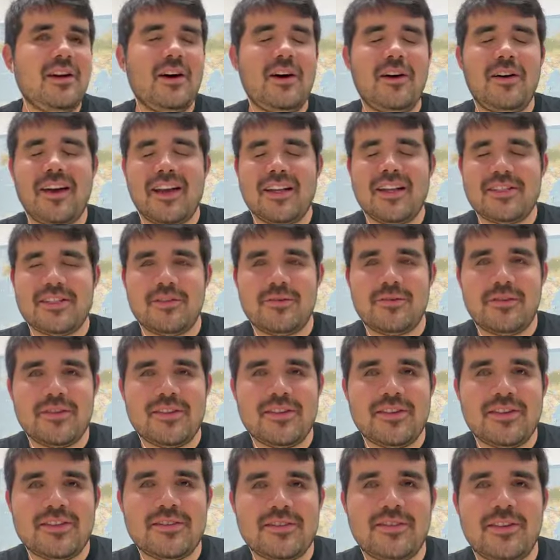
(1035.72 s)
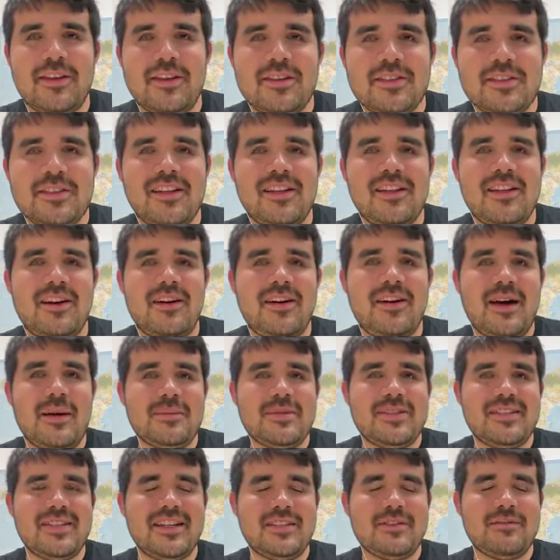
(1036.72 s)
No, okay. So for those that don't know, I'm
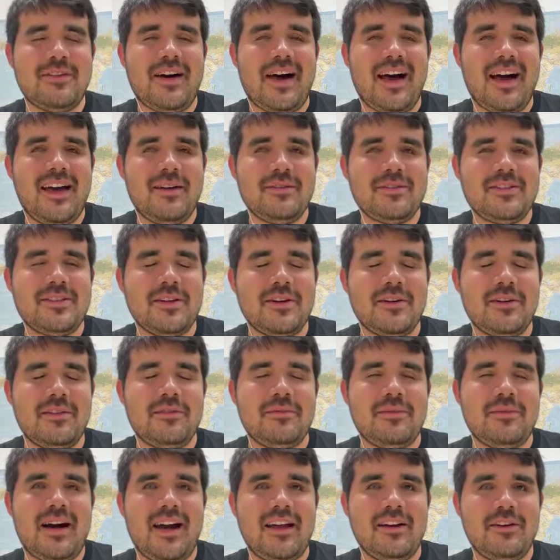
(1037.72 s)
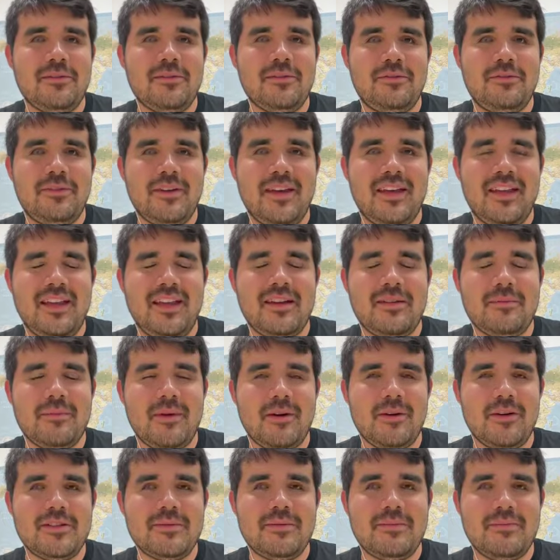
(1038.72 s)
6'5", so I don't fit in
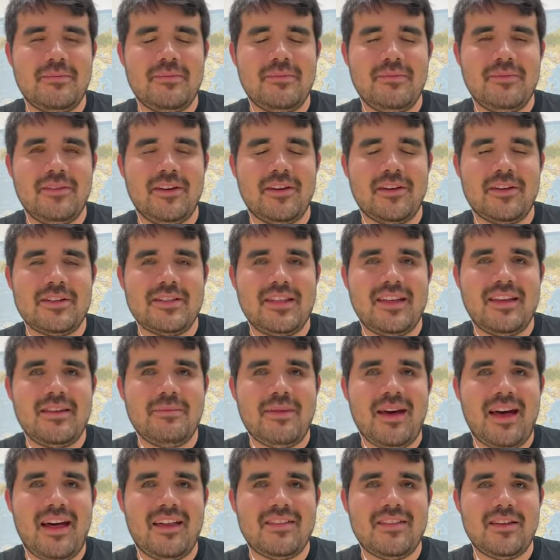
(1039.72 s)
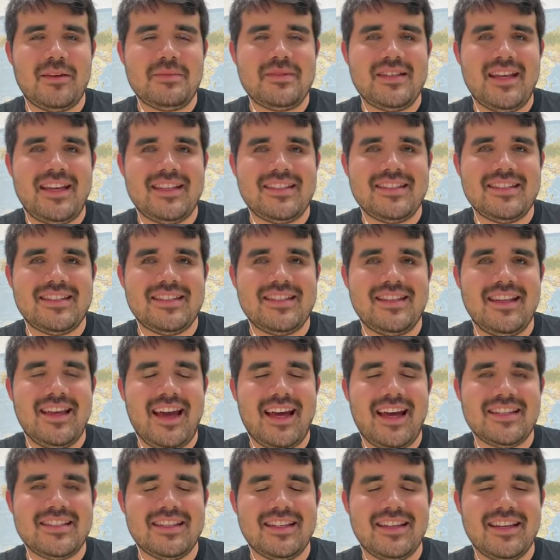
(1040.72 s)
most New York City bathtubs
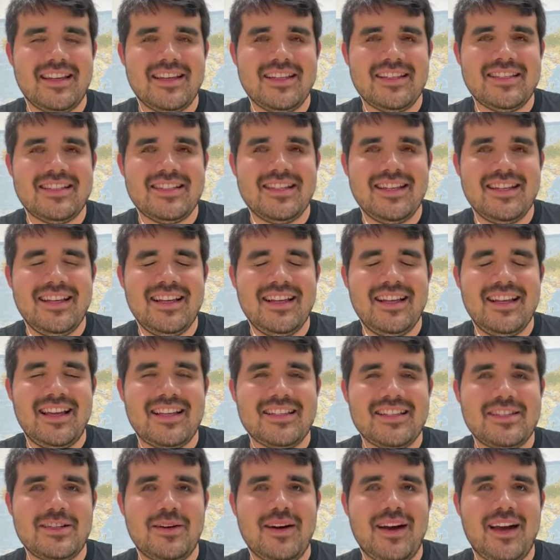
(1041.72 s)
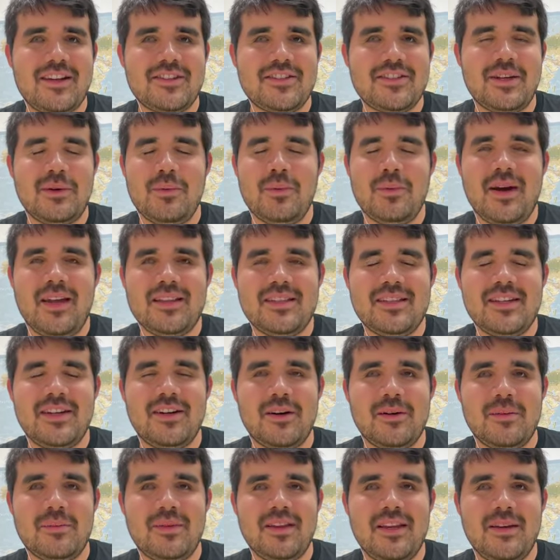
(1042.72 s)
as it is. And so I actually went to
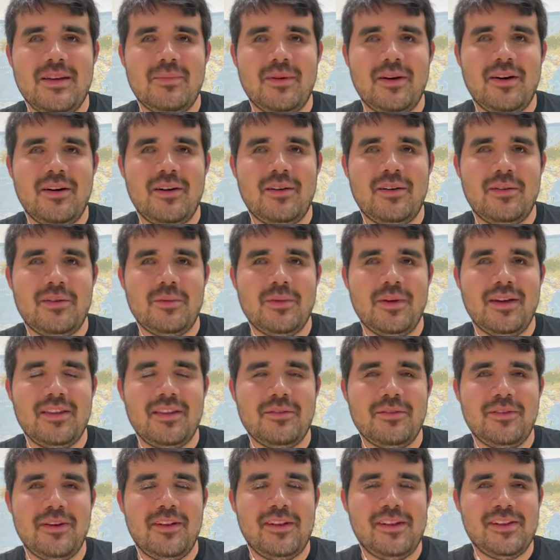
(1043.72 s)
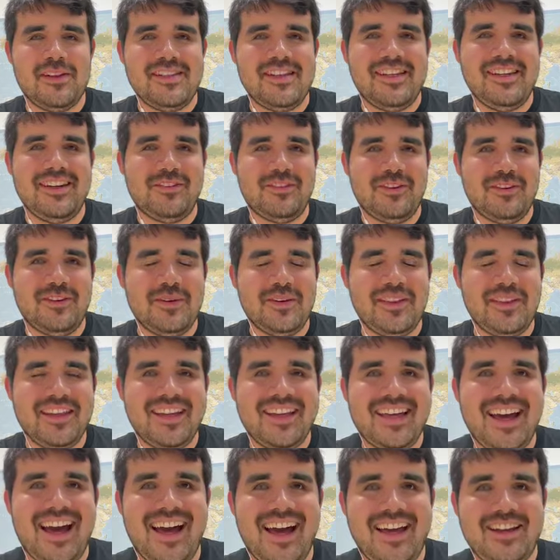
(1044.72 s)
Home Depot with a volunteer with a
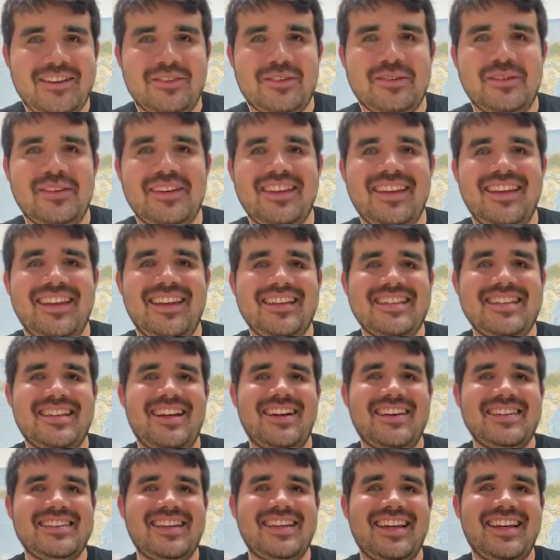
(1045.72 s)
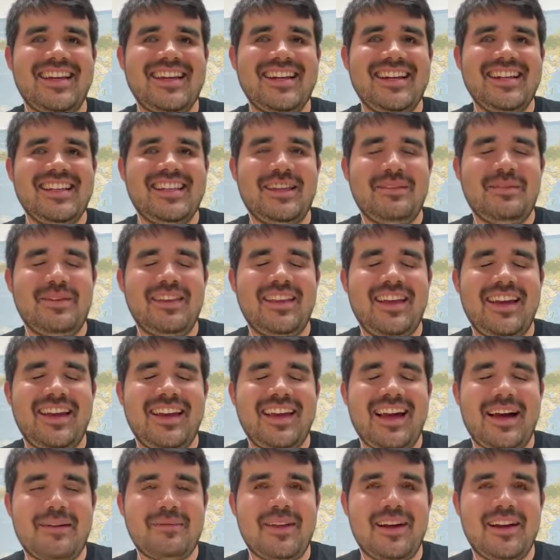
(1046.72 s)
guide from Achilles, and I was like,
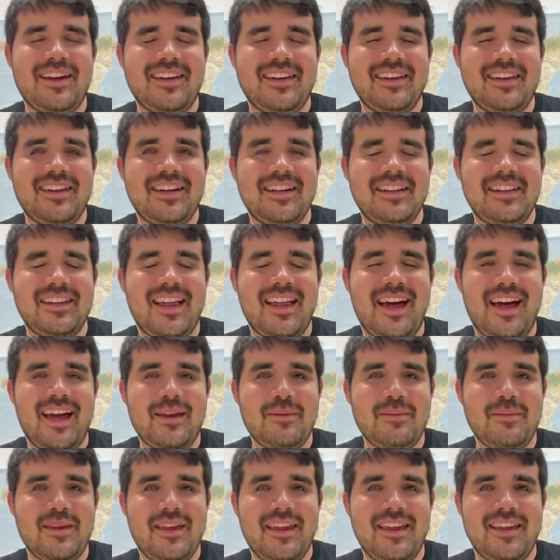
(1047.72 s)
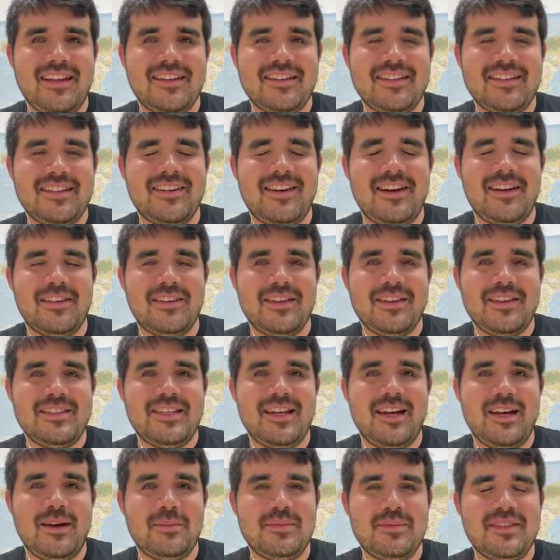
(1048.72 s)
I'm not gonna climb into all these
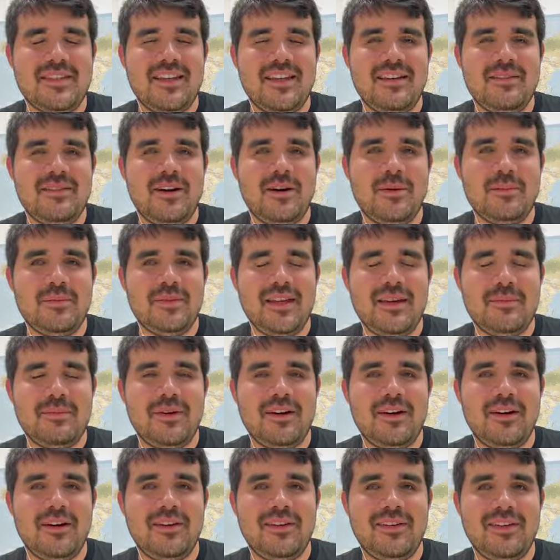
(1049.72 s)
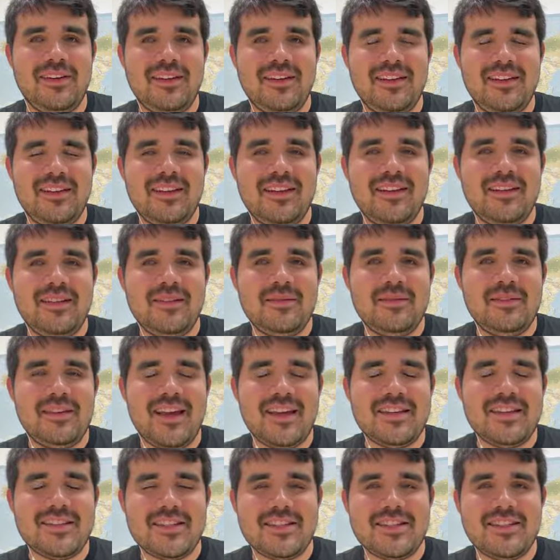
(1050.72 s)
tubs in Home Depot
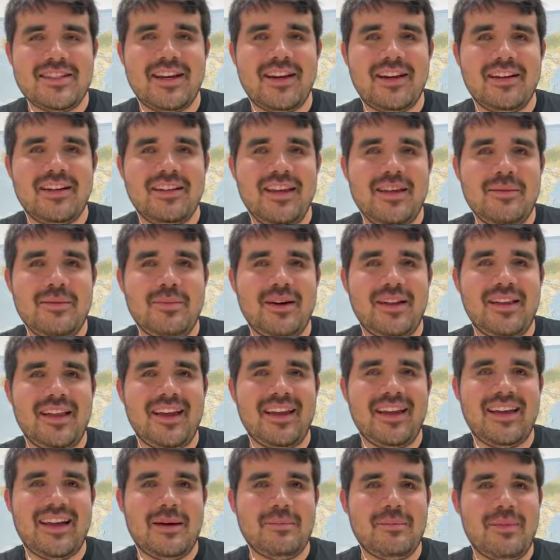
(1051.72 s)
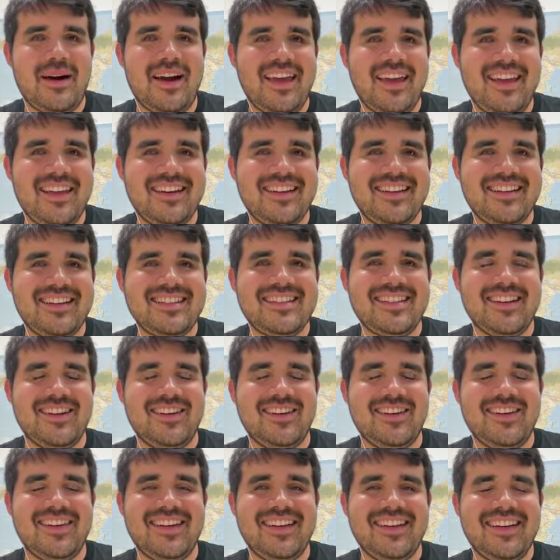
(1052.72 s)
necessarily, but like I might.
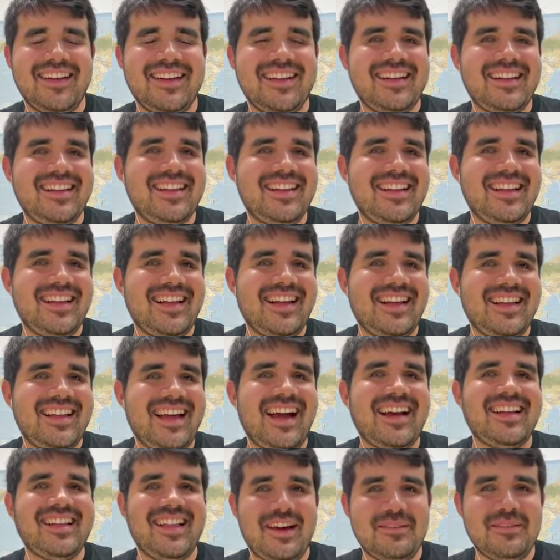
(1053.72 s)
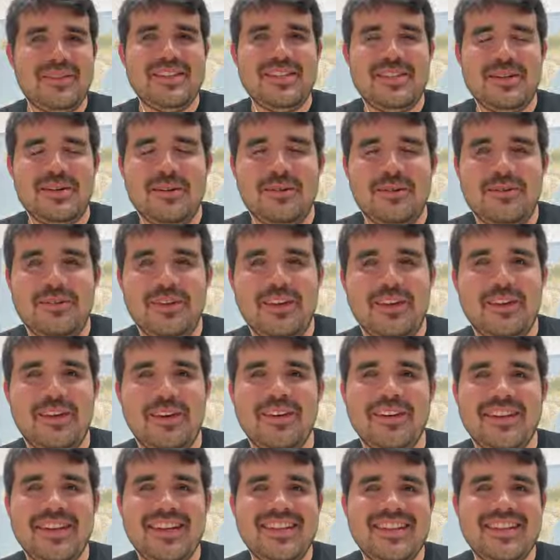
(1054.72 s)
So I climbed into a
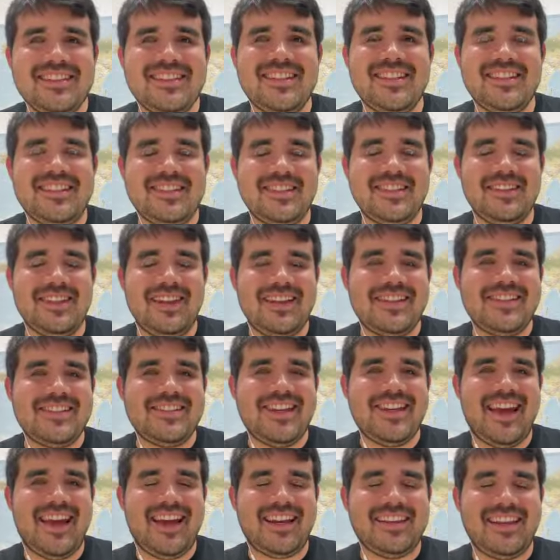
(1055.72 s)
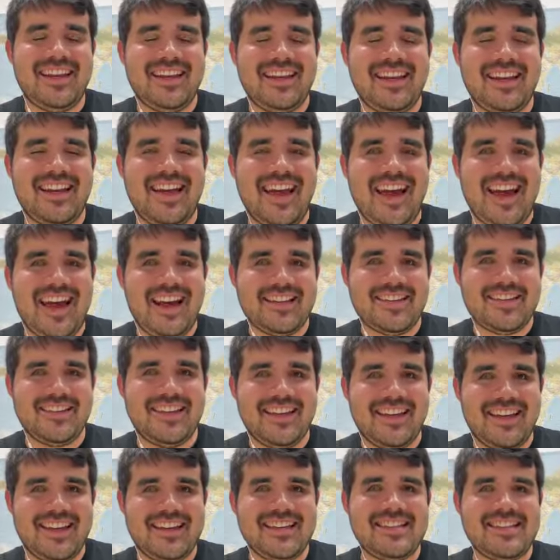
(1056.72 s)
few just to like check, like, can I actually
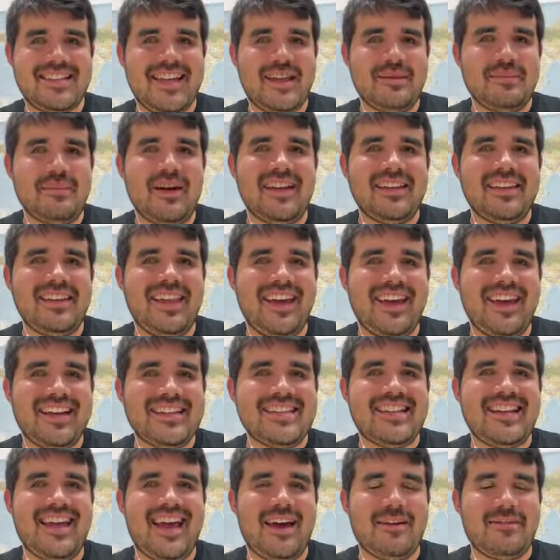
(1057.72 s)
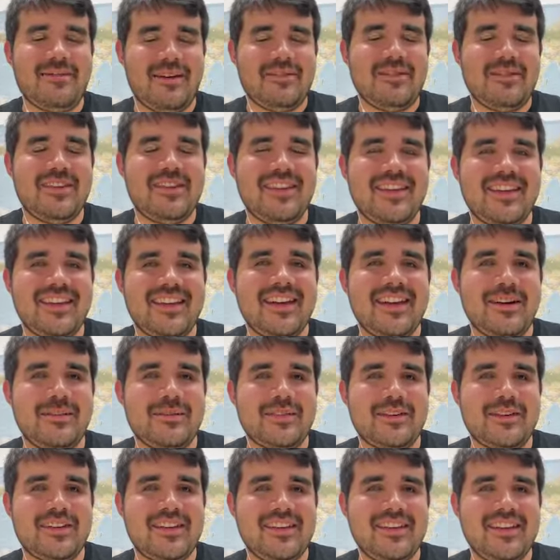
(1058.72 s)
like extend my legs and have everything
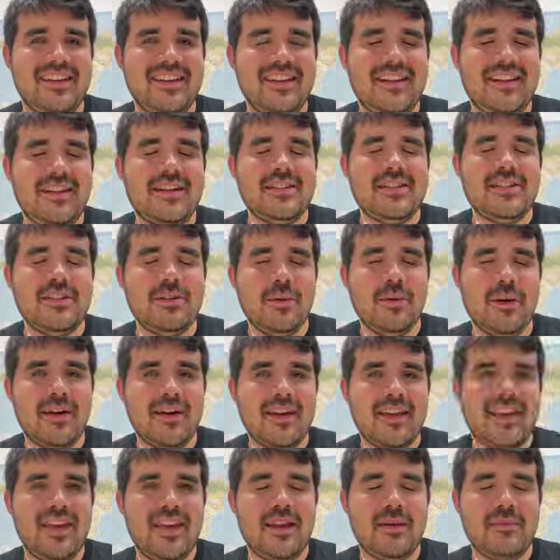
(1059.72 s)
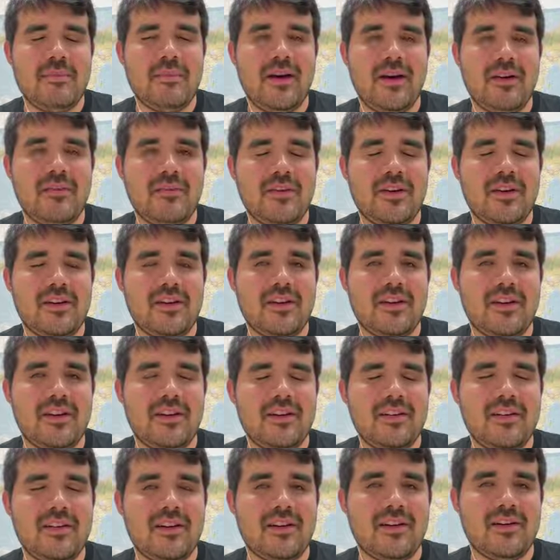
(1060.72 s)
covered? Because you want to get above your